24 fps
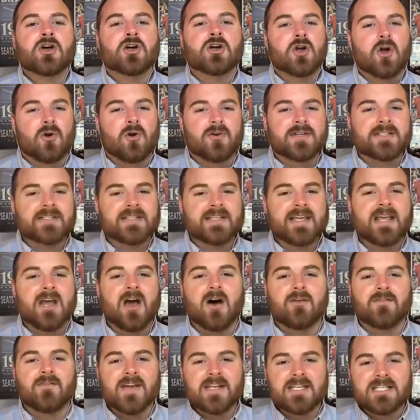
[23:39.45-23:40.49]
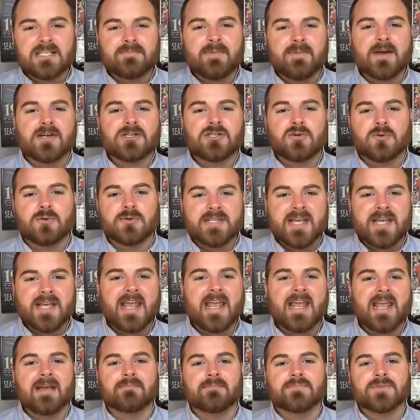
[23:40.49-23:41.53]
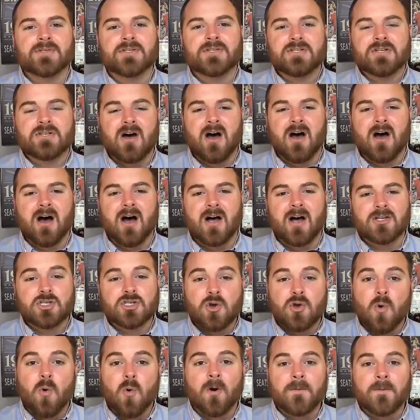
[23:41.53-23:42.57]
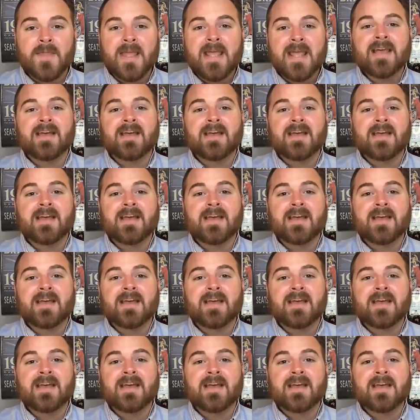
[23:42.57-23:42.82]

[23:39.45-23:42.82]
courtesy of a special teams score.